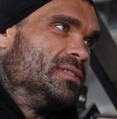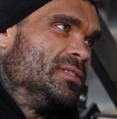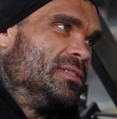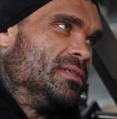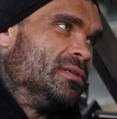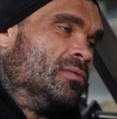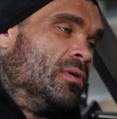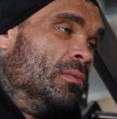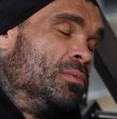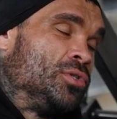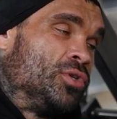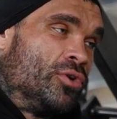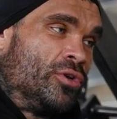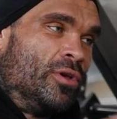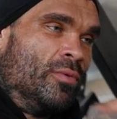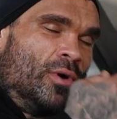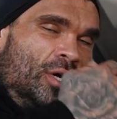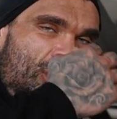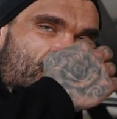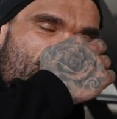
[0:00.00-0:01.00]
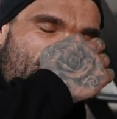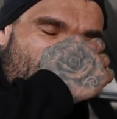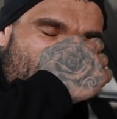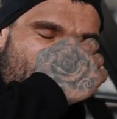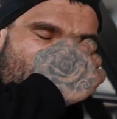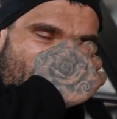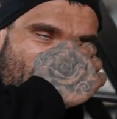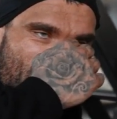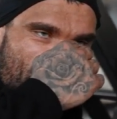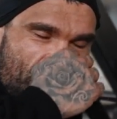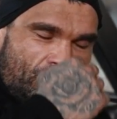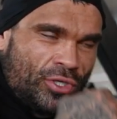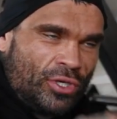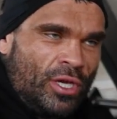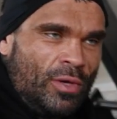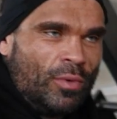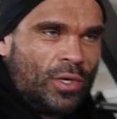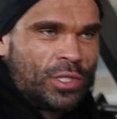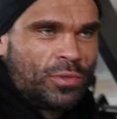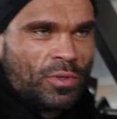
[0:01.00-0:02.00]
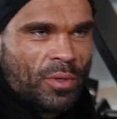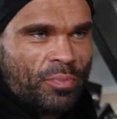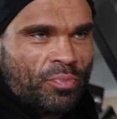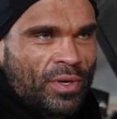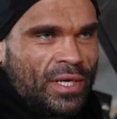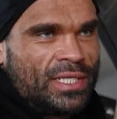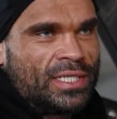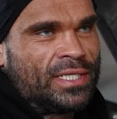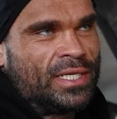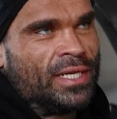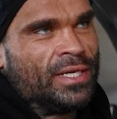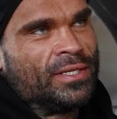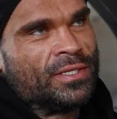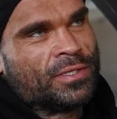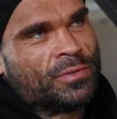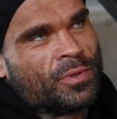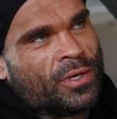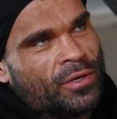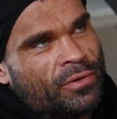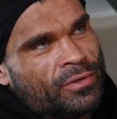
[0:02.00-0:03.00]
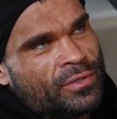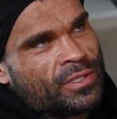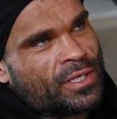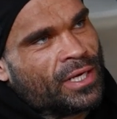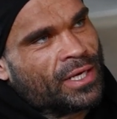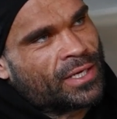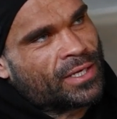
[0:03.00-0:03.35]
Well, I'm sure you watch what Brett said as well, was like,